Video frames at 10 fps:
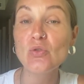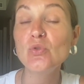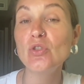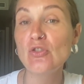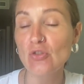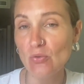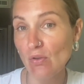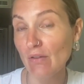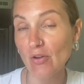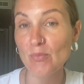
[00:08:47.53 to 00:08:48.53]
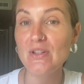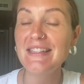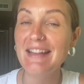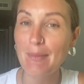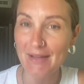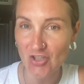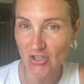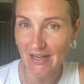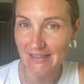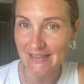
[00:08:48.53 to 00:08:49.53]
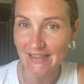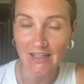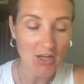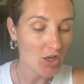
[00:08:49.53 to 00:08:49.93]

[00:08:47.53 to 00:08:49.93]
to the truth of our multidimensionality.